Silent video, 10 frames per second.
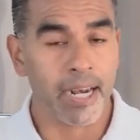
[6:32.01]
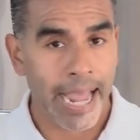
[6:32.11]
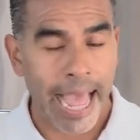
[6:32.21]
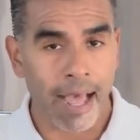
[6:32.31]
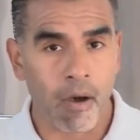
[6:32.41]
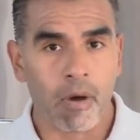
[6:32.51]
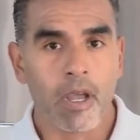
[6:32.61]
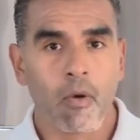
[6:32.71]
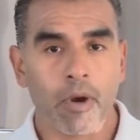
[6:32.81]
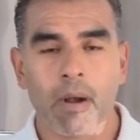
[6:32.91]
But
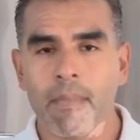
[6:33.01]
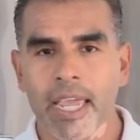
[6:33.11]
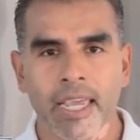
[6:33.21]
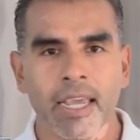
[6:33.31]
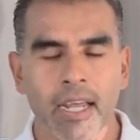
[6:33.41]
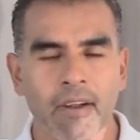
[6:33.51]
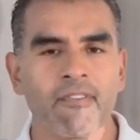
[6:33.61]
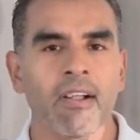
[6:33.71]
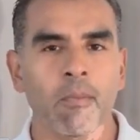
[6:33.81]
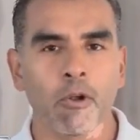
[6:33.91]
now we are making it
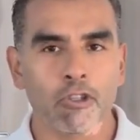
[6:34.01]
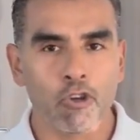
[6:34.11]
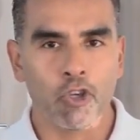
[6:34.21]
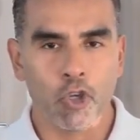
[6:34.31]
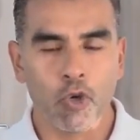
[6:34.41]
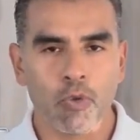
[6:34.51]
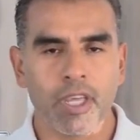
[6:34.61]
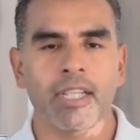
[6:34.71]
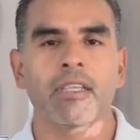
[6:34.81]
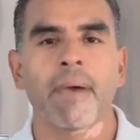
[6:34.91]
available to you,
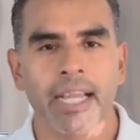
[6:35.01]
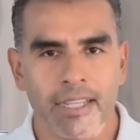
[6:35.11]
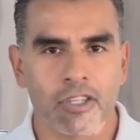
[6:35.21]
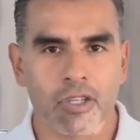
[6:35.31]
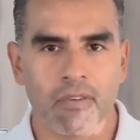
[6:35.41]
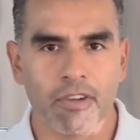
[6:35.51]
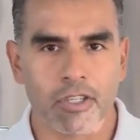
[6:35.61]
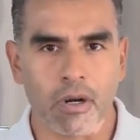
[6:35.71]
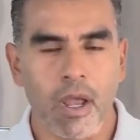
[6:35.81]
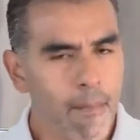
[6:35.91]
the independent
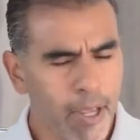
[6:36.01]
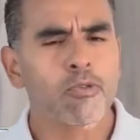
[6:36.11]
servicer,